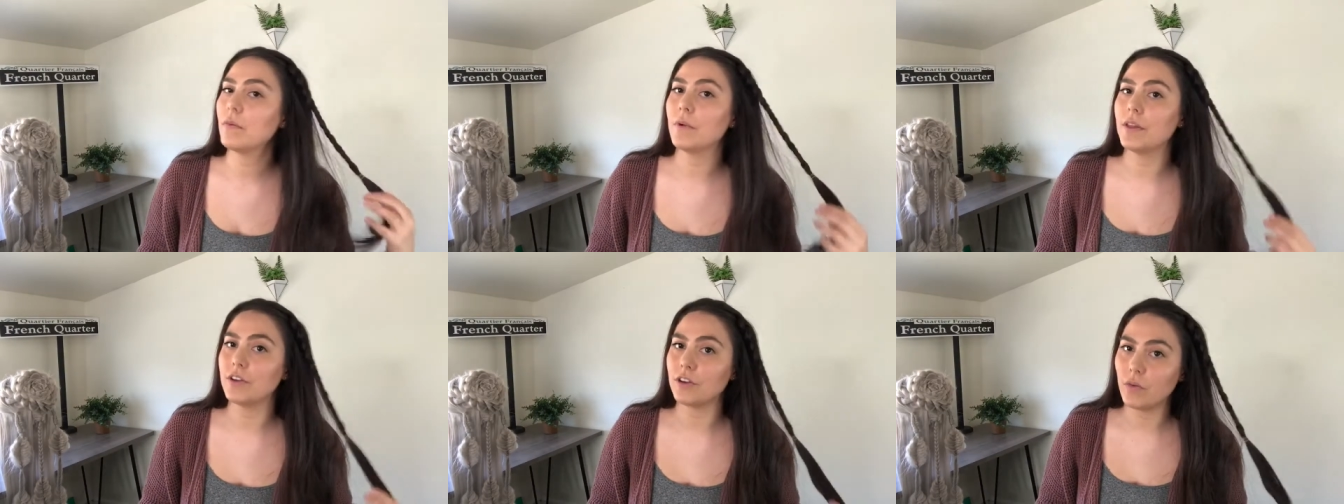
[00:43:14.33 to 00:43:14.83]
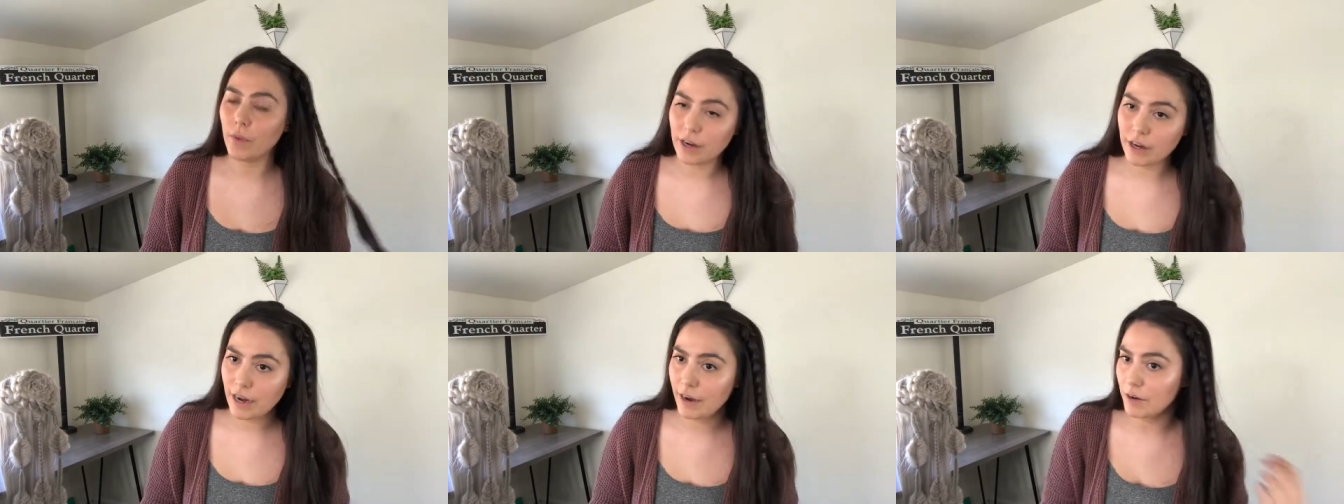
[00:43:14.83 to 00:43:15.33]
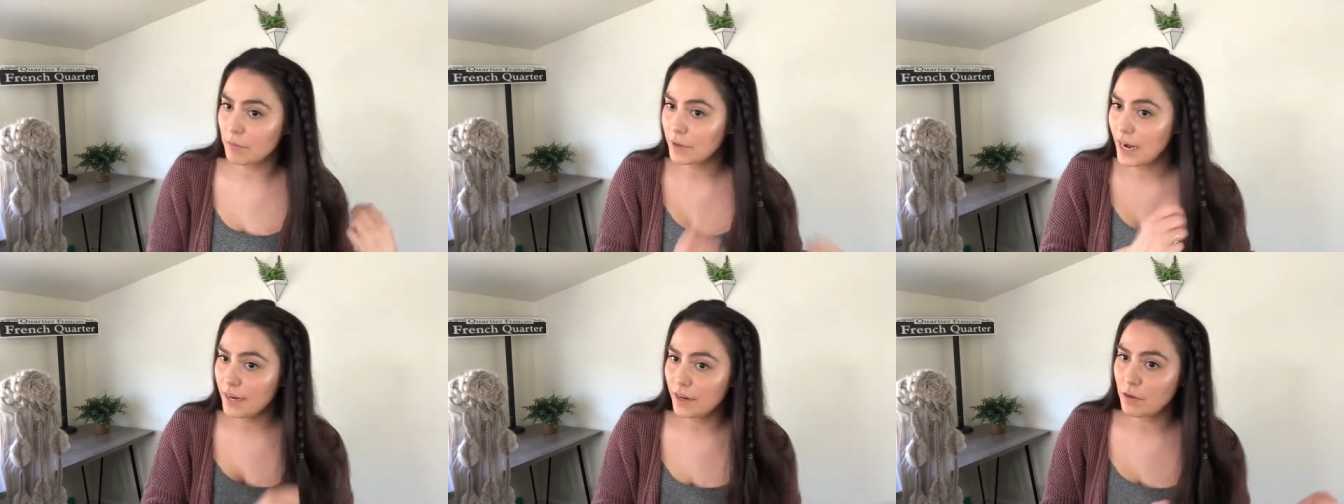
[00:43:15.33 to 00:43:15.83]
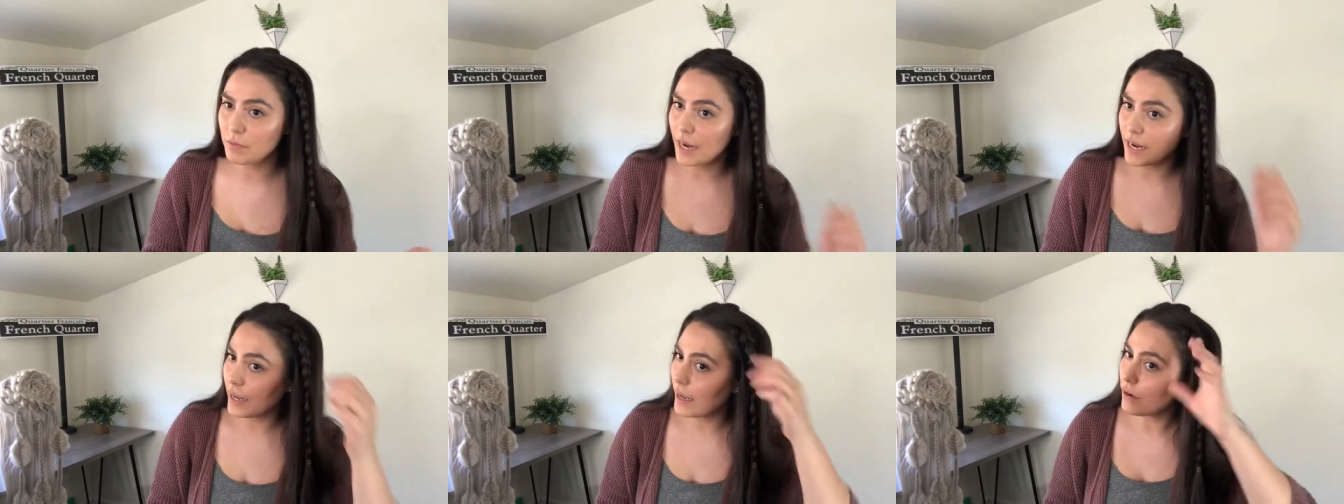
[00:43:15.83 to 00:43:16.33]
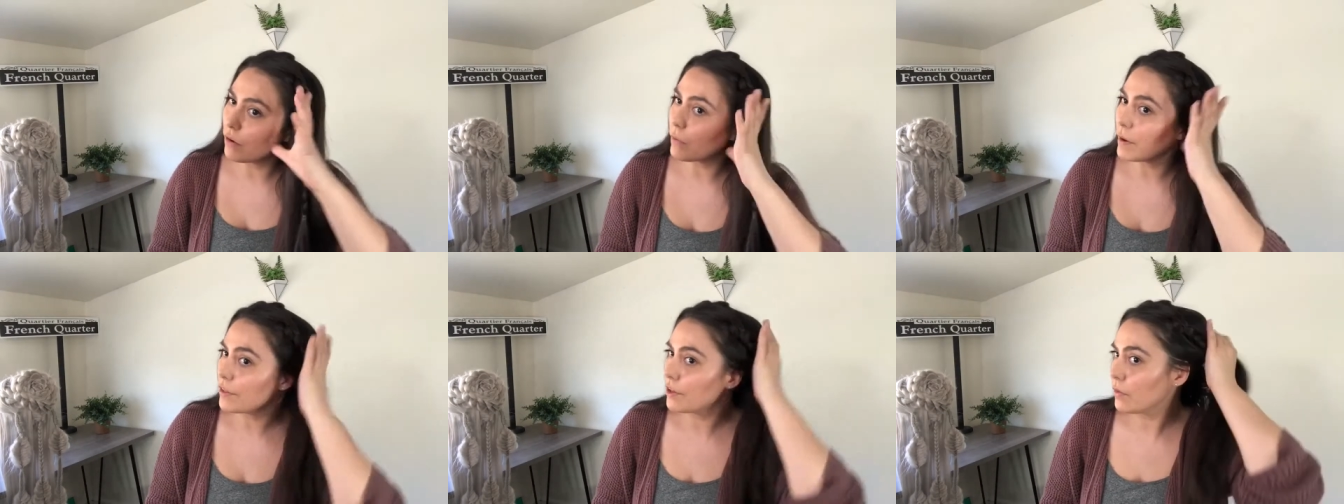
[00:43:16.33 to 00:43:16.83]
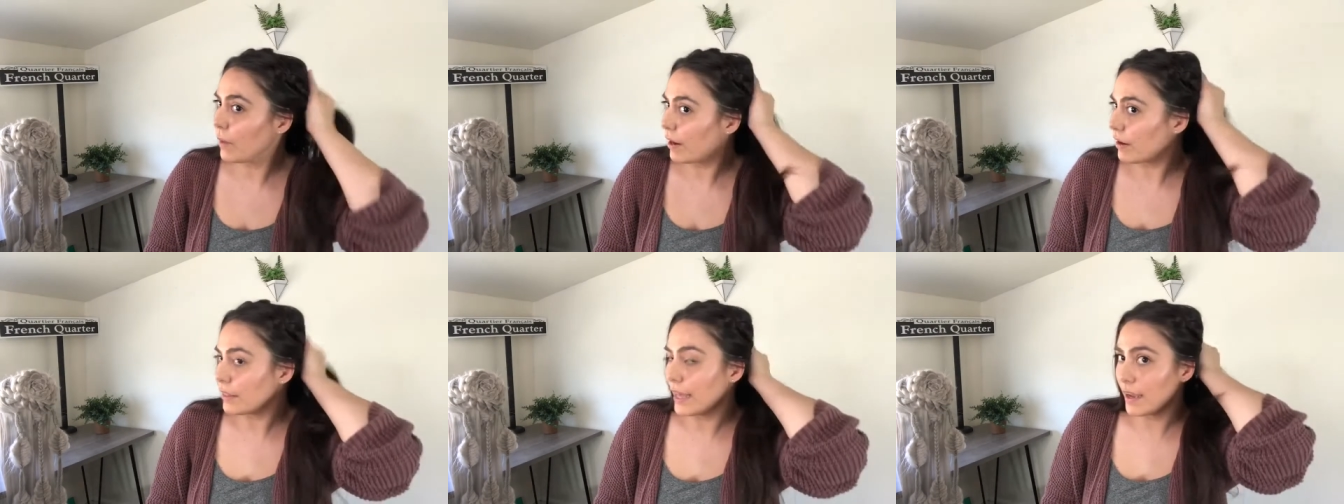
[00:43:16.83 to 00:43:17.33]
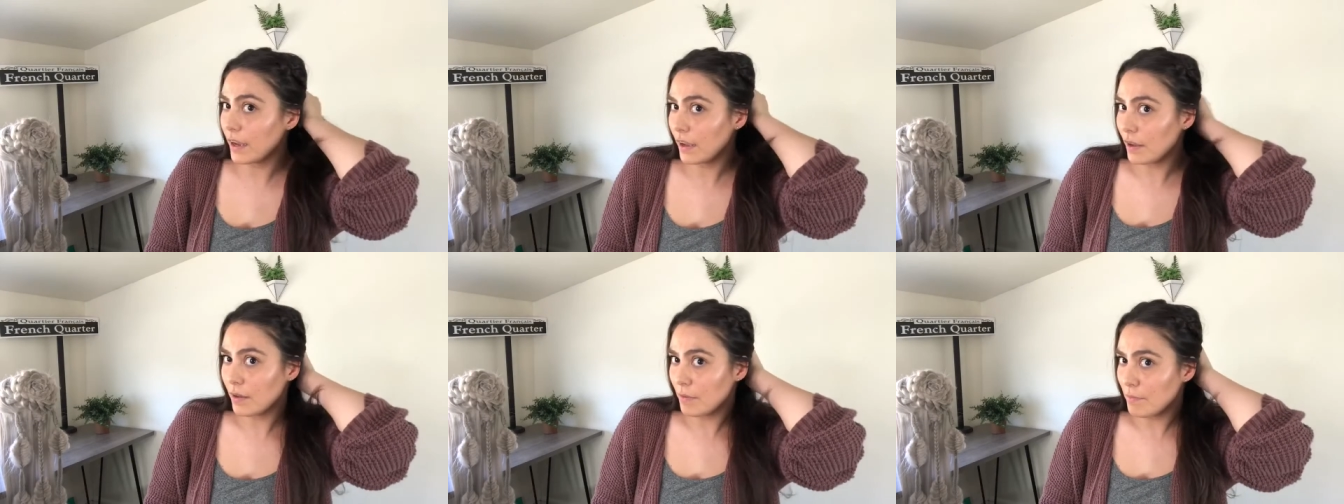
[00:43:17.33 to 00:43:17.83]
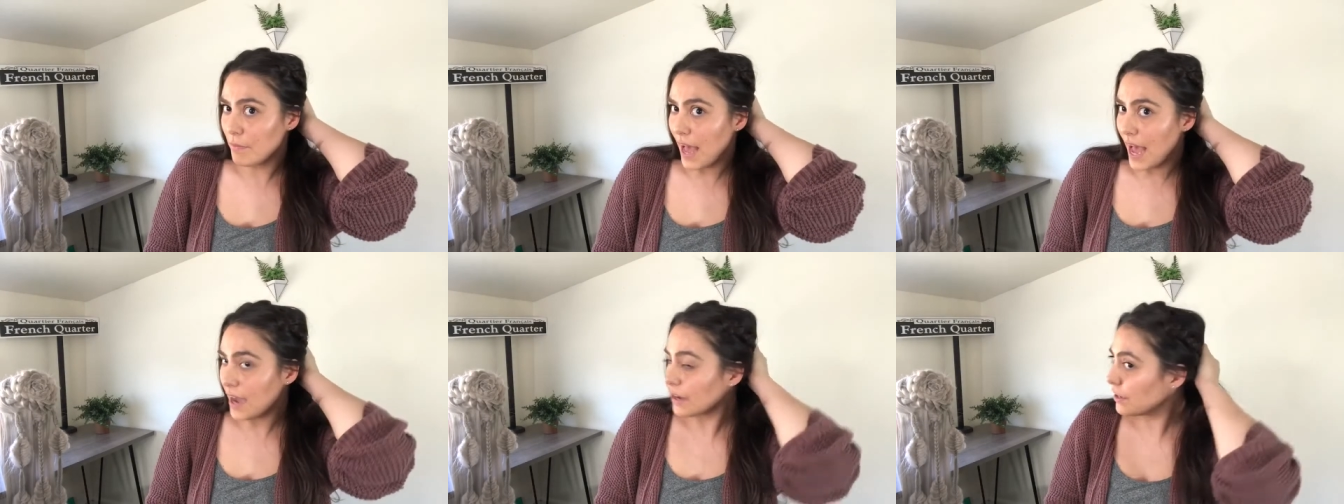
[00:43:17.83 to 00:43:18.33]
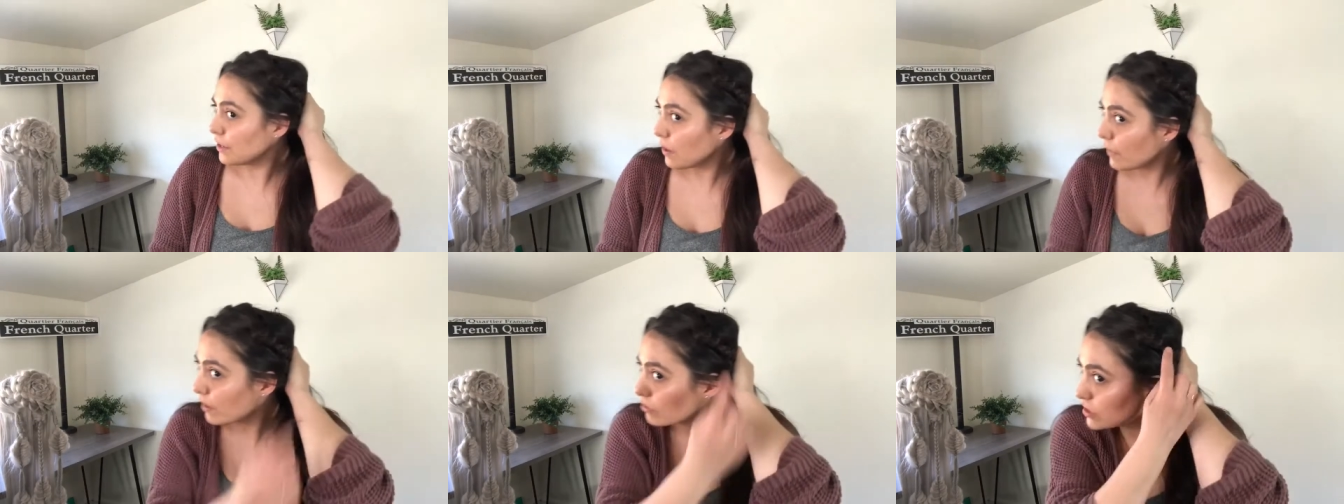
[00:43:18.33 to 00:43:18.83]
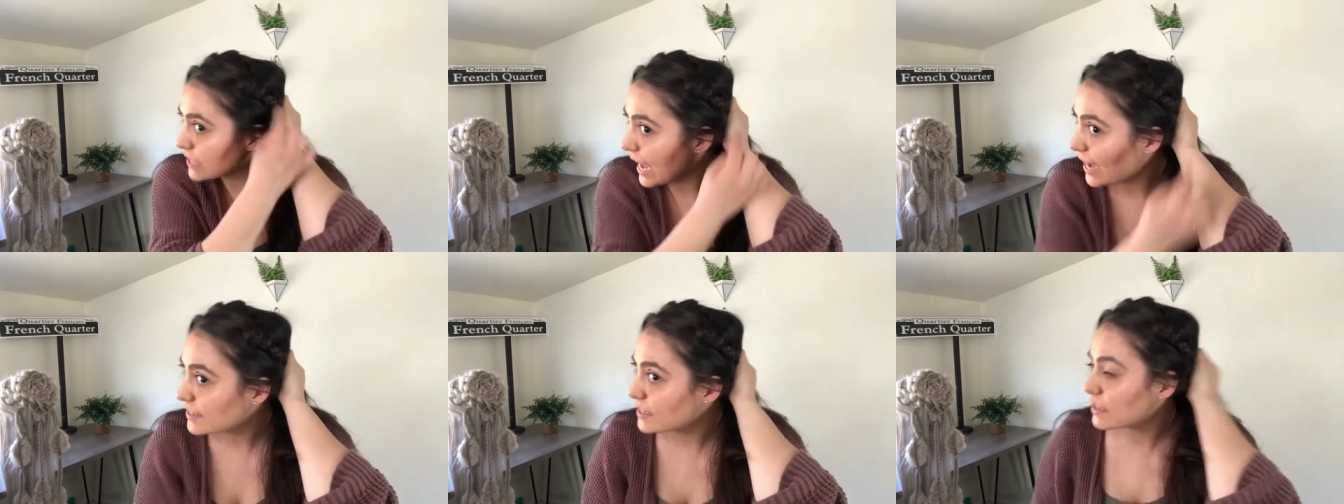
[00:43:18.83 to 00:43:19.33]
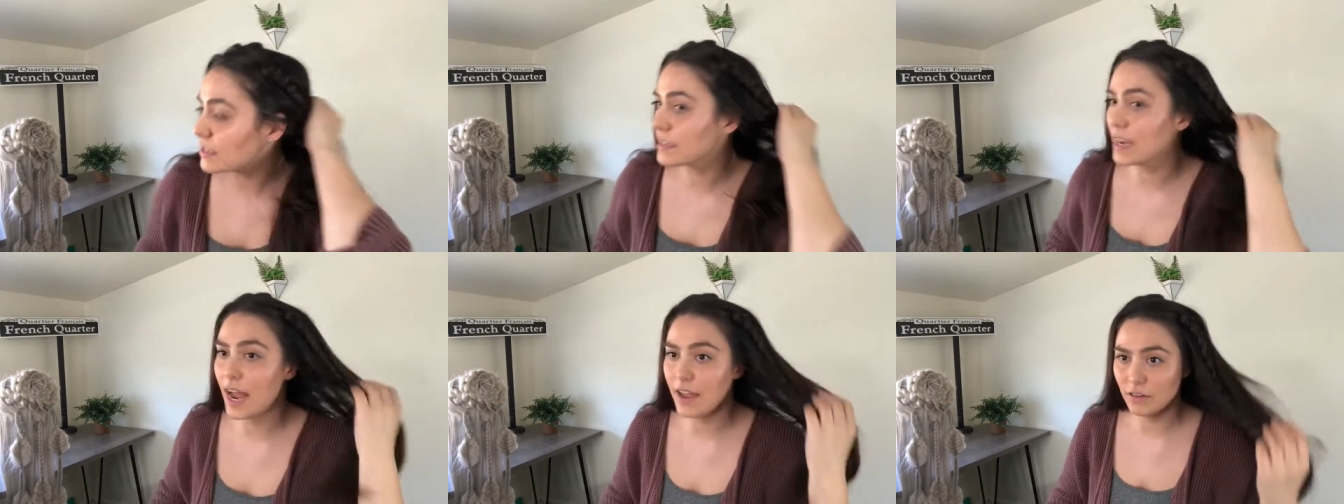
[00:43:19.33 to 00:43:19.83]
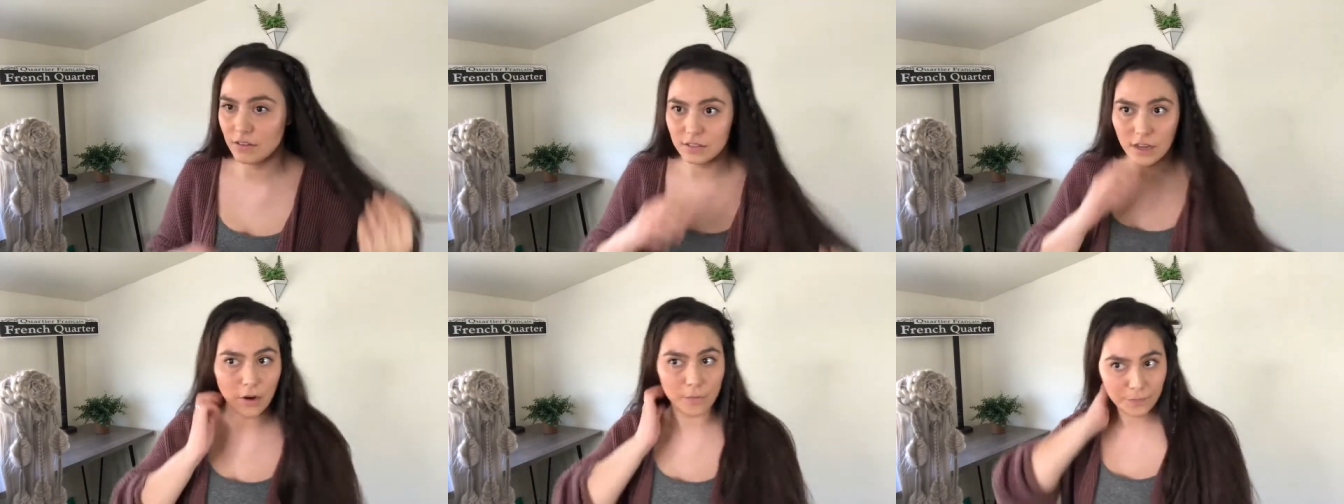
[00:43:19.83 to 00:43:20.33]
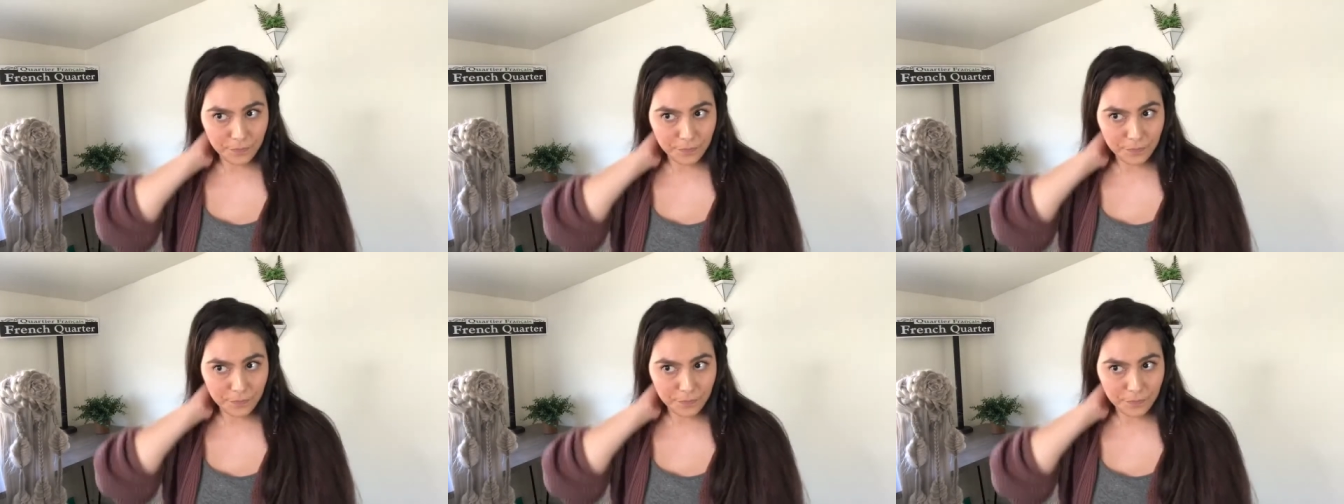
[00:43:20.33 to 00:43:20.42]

you wear your hair on a braid and you braid it, or whether you wear it like back, you know, it'll just add to the style. So,